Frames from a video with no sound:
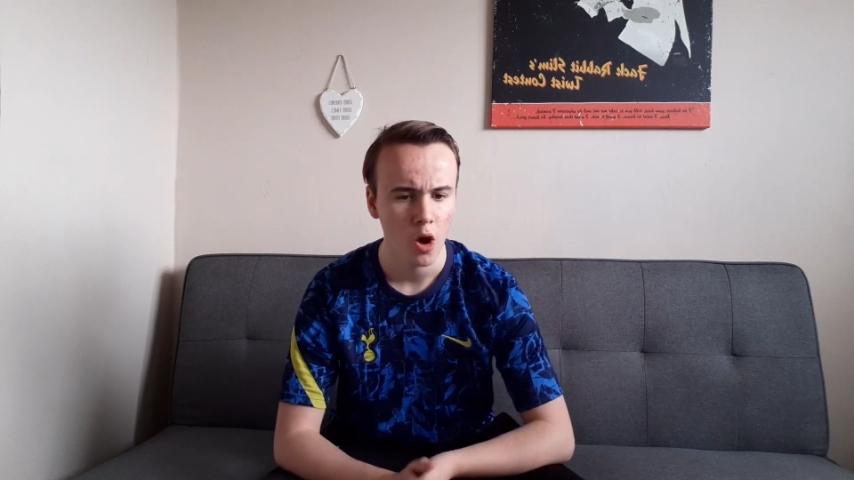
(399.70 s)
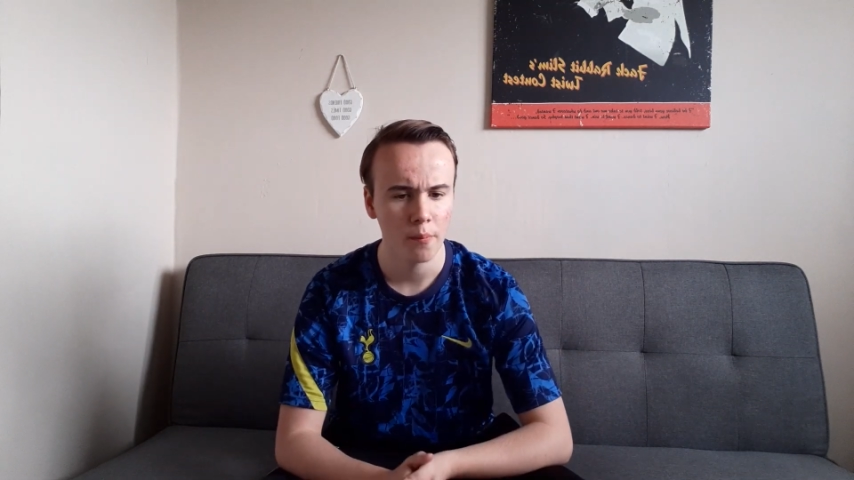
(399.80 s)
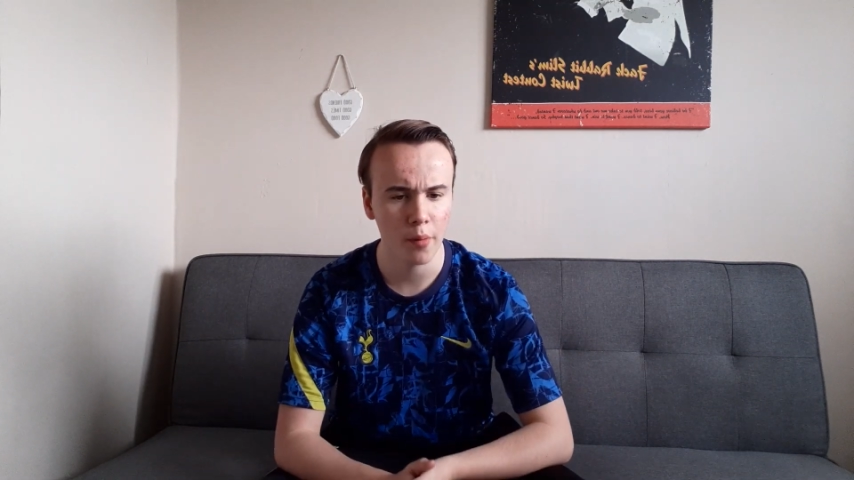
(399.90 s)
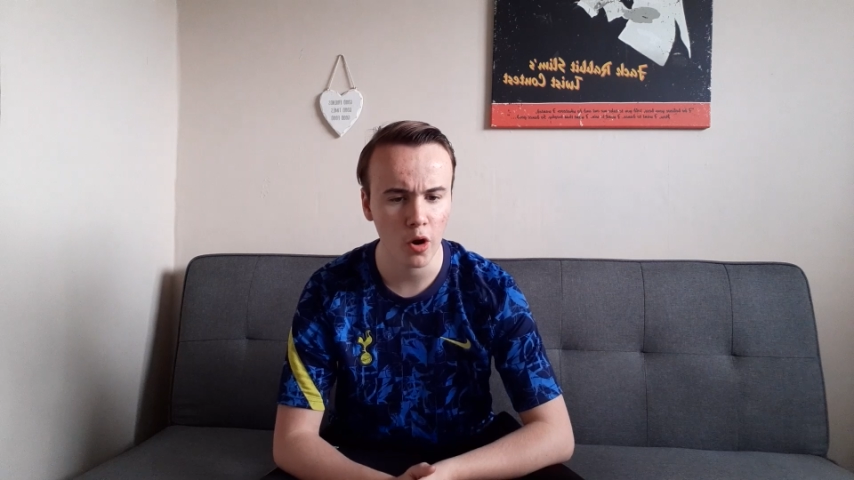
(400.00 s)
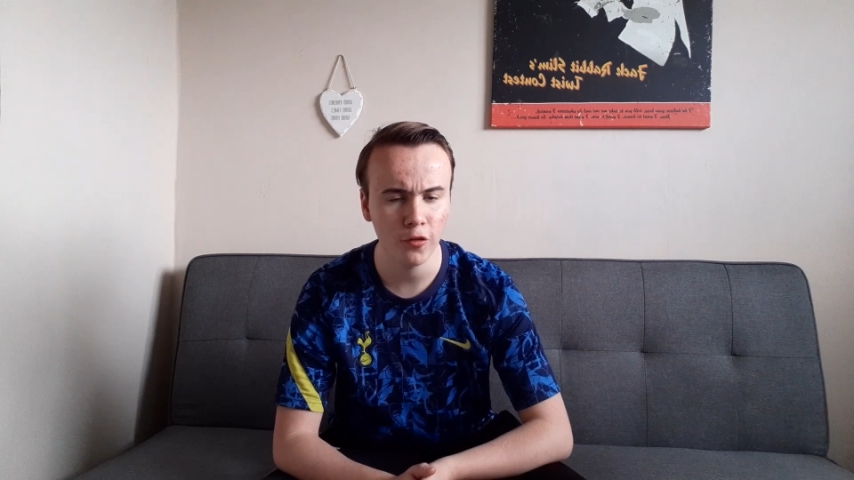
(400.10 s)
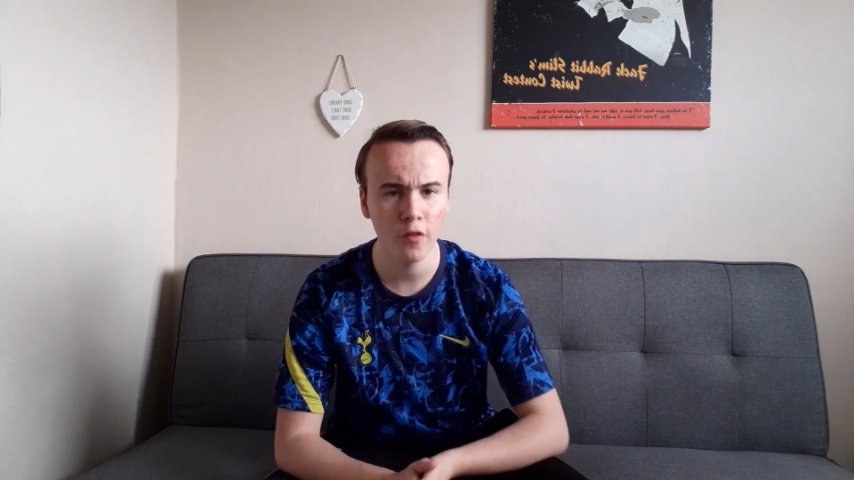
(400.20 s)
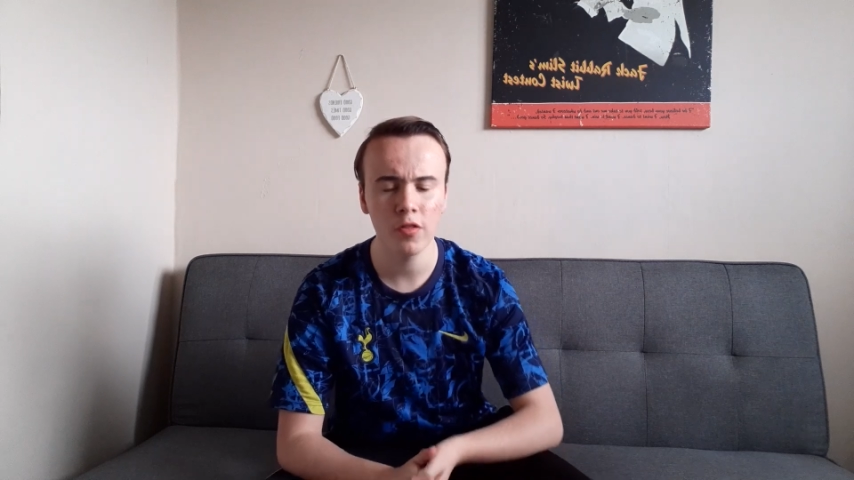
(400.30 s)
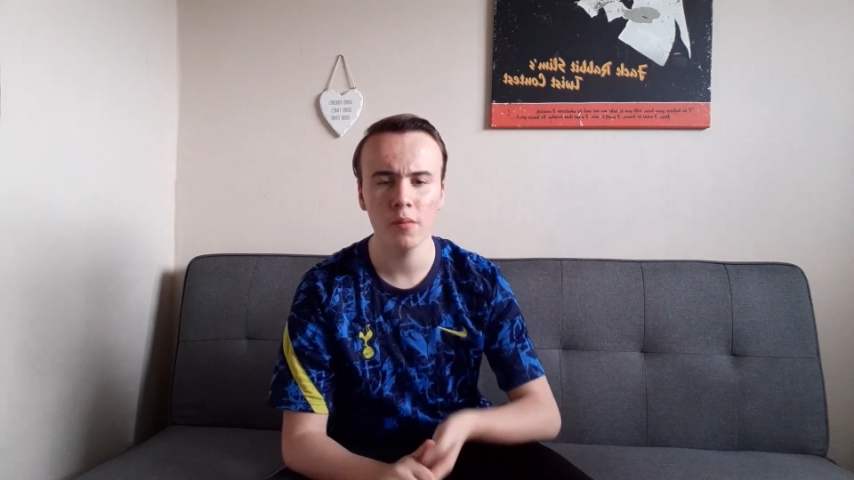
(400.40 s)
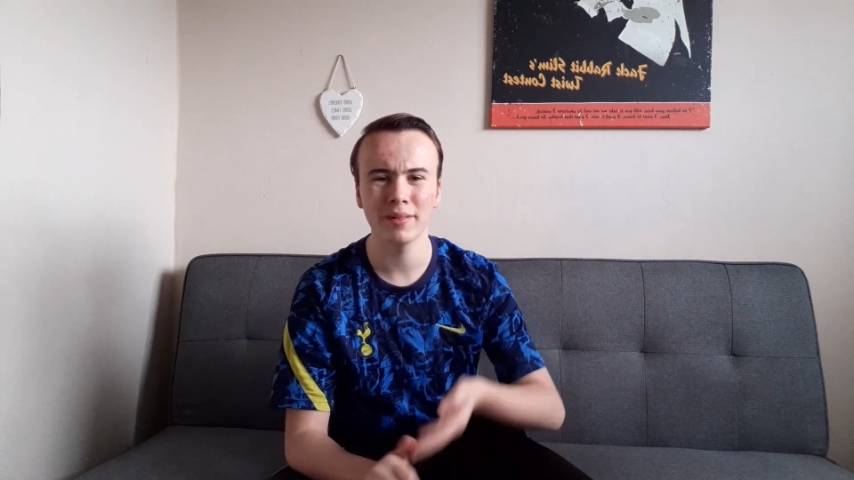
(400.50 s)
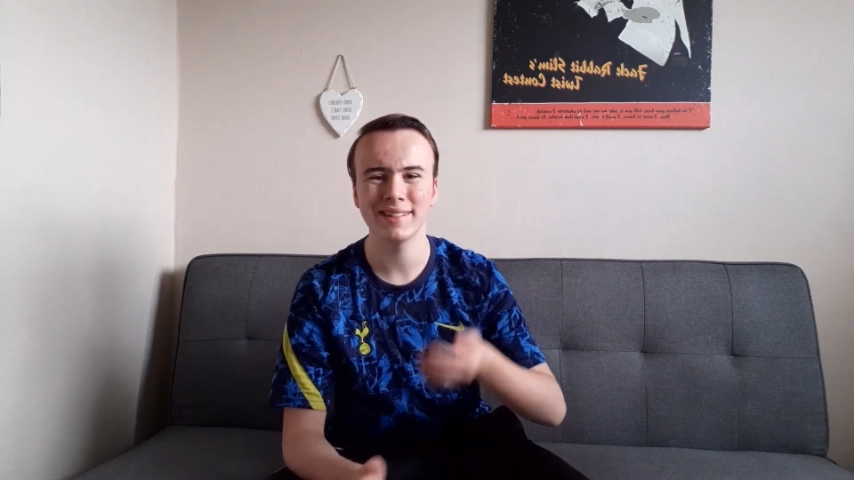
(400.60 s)
Both of
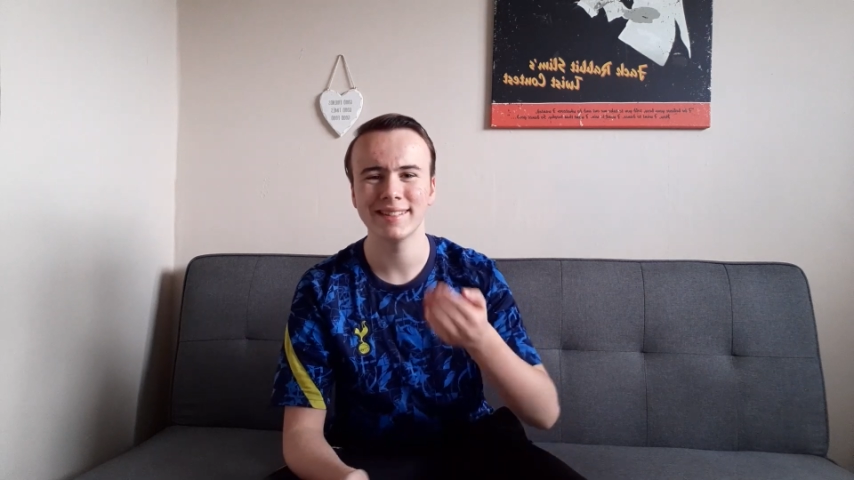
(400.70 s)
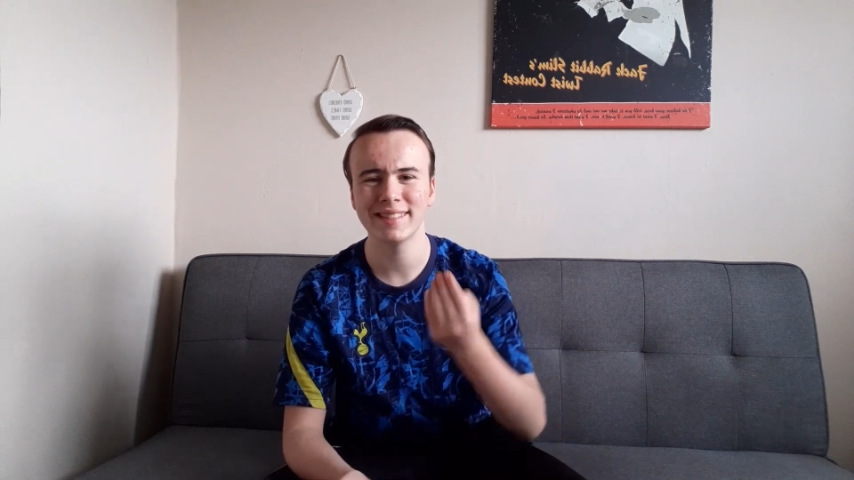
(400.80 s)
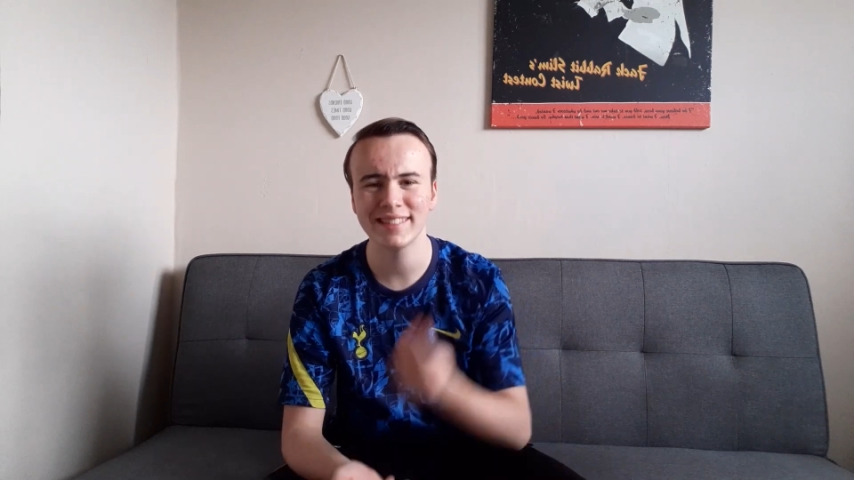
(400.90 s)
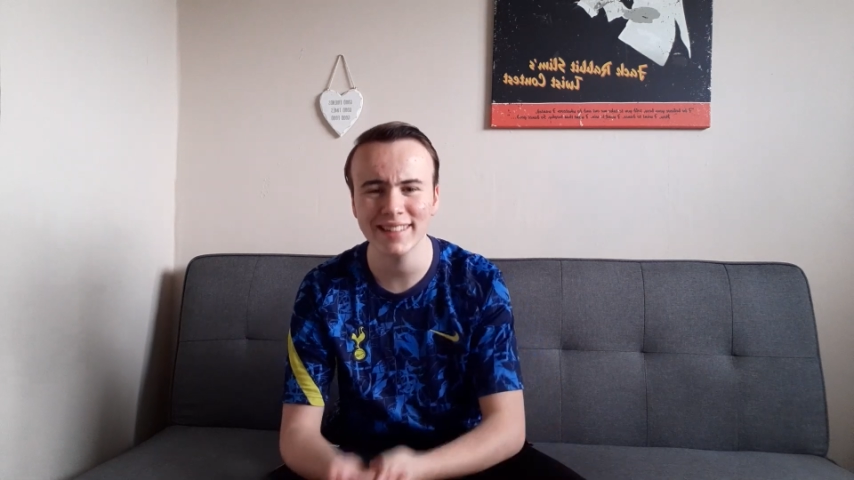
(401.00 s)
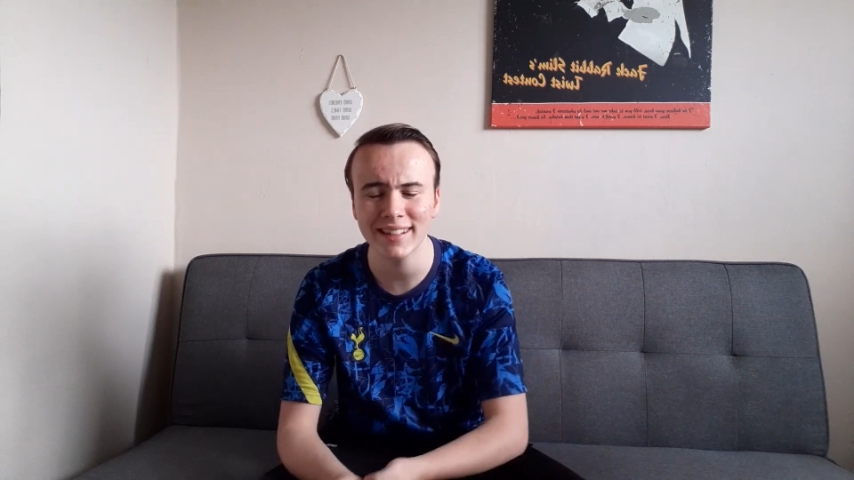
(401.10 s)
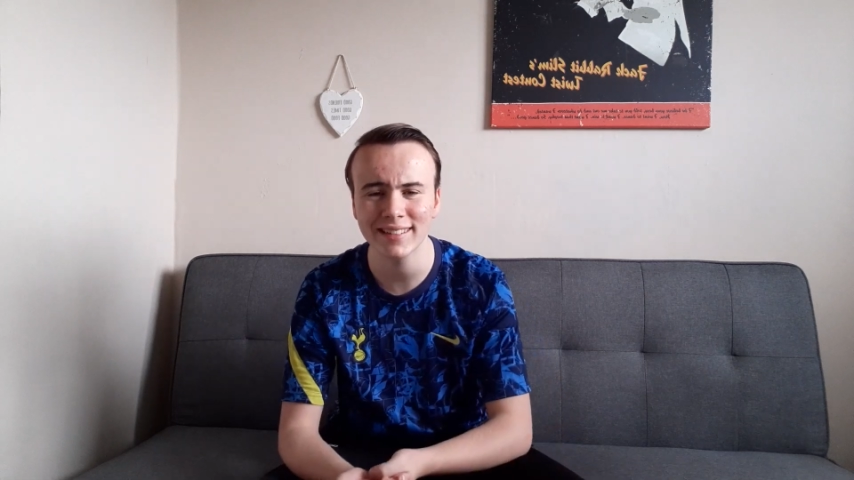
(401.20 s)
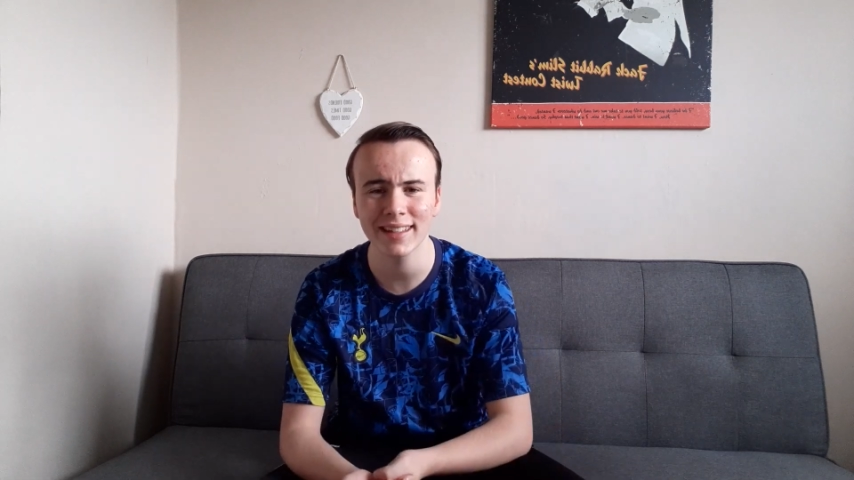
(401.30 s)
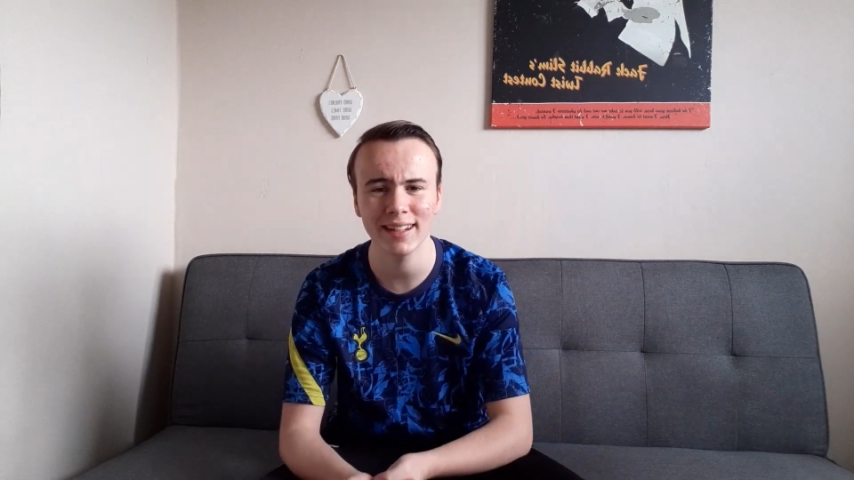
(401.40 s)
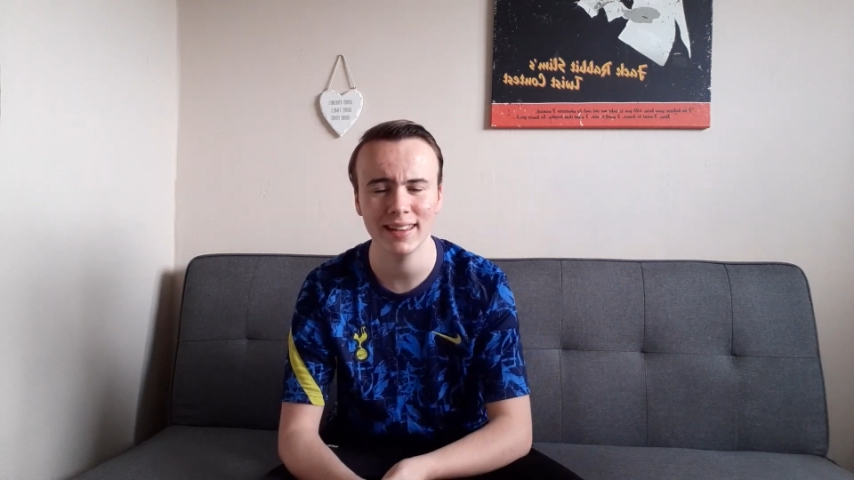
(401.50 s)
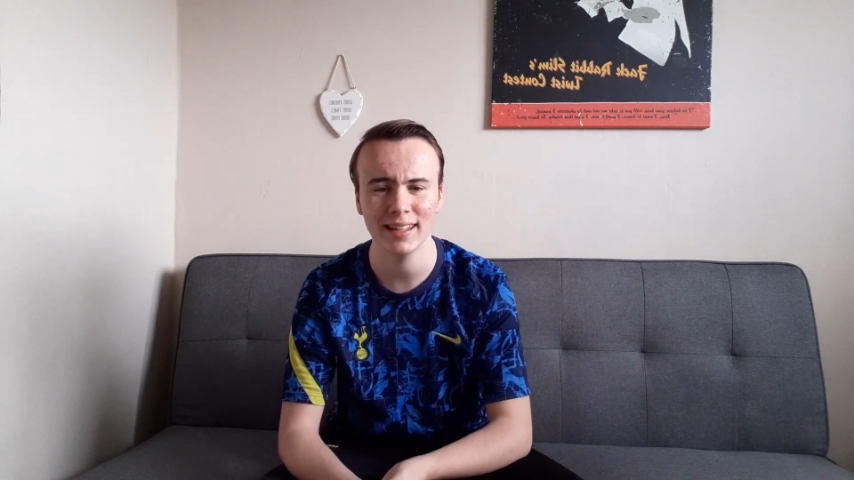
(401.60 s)
them consistently